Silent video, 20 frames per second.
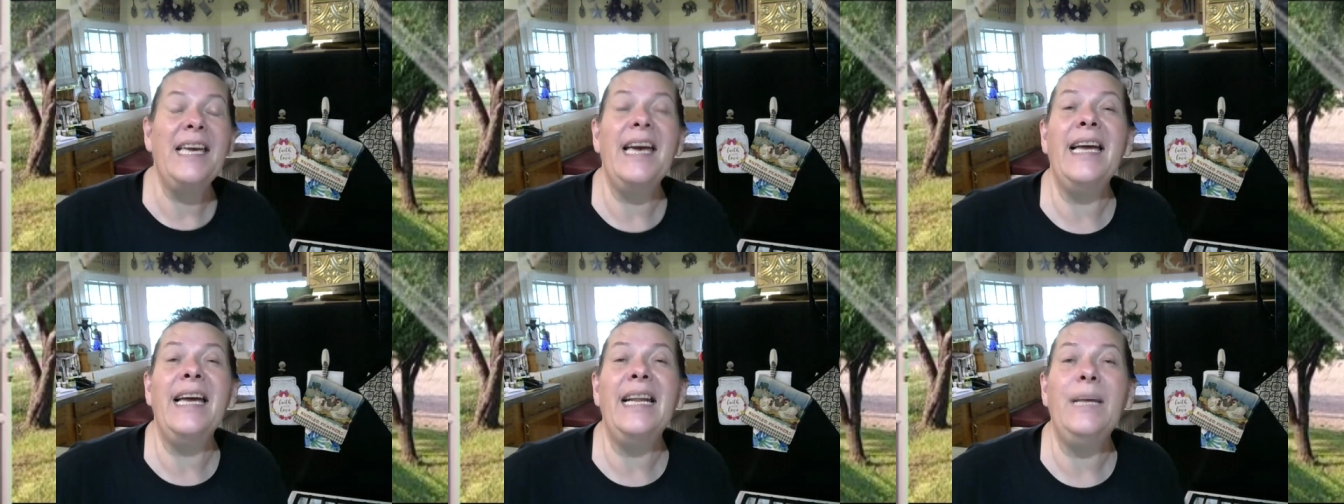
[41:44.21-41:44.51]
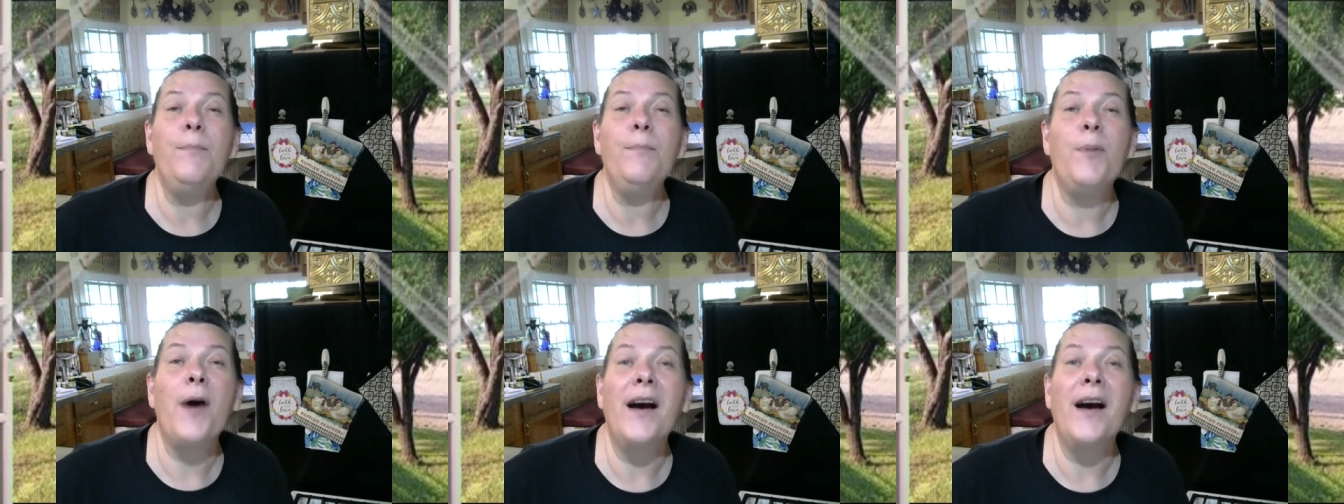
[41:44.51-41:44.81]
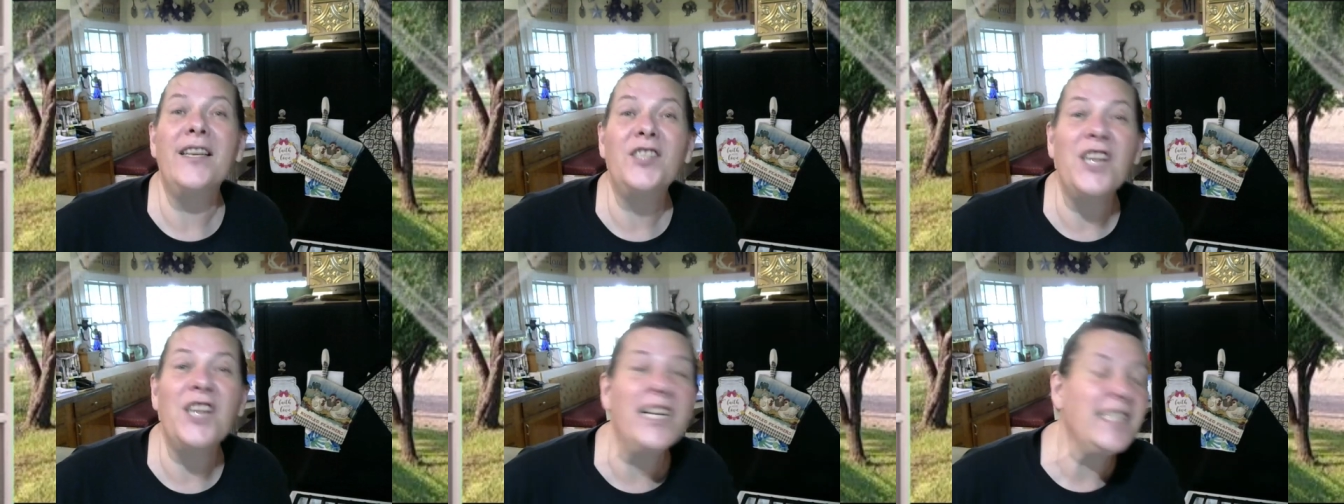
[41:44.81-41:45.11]
canning
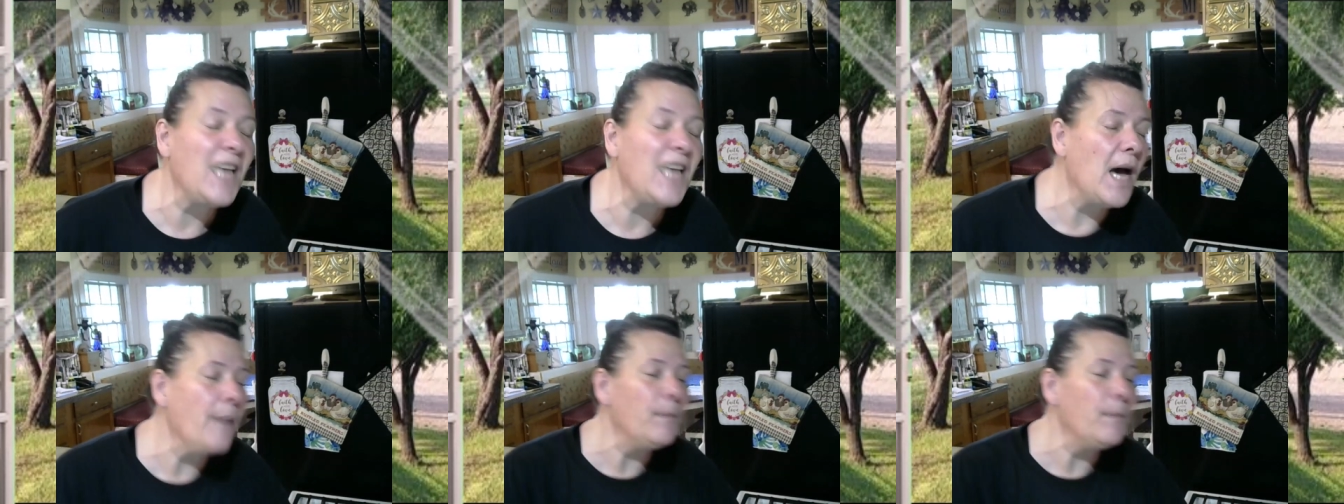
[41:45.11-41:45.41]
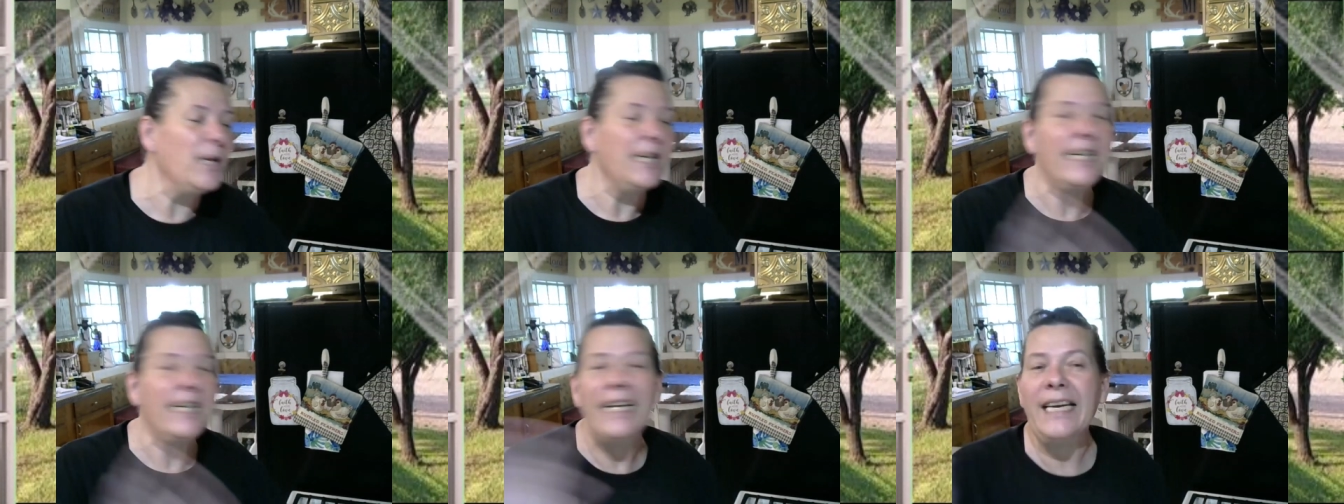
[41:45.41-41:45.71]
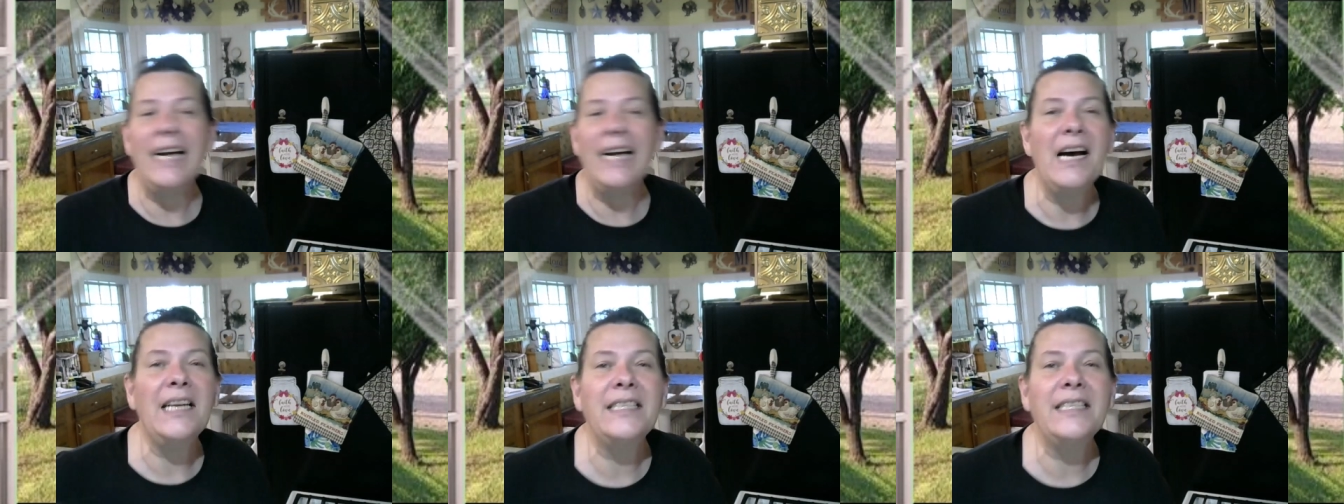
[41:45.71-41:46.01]
project. I'm gonna
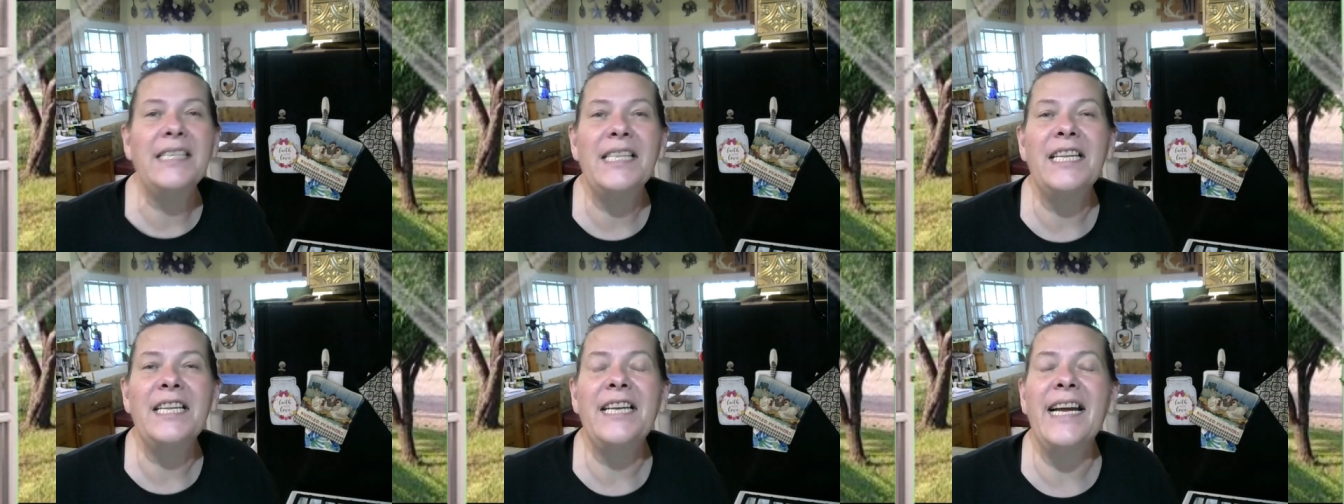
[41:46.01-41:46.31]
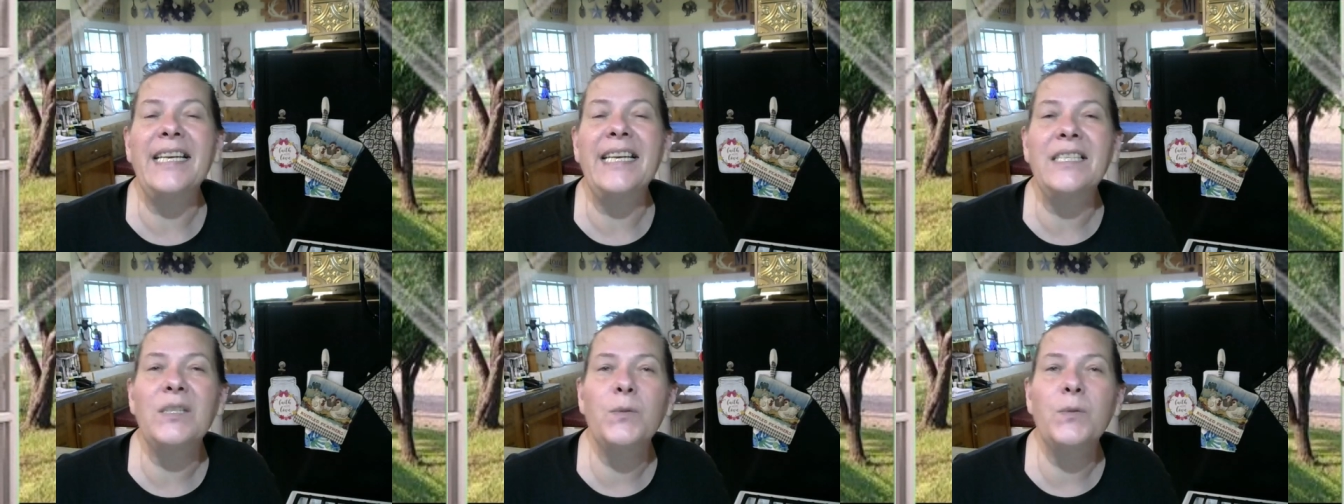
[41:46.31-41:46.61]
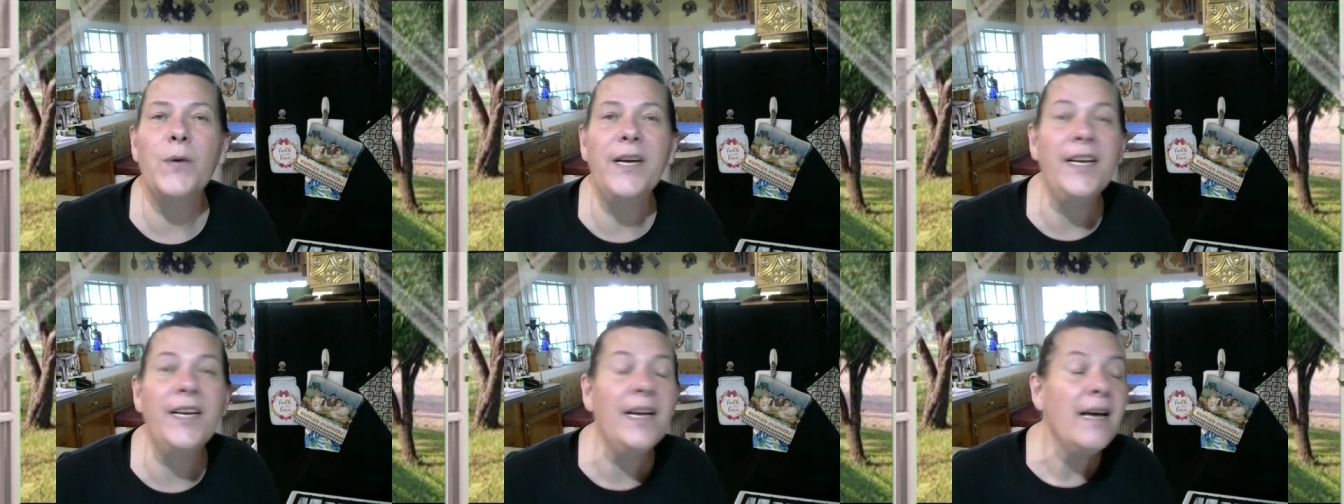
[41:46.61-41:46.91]
get on to the next
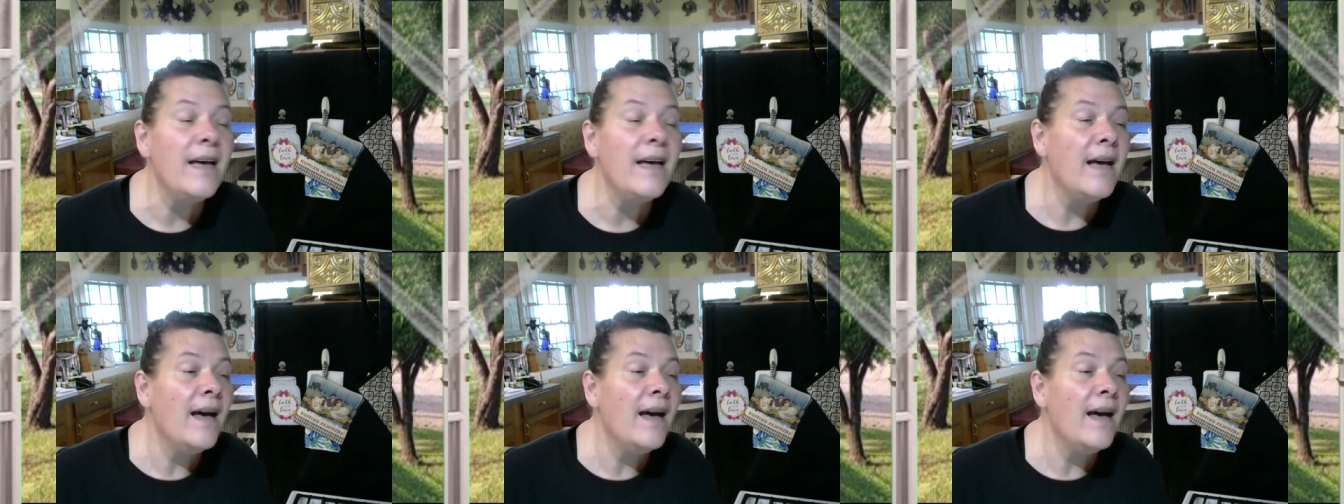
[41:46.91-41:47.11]
one.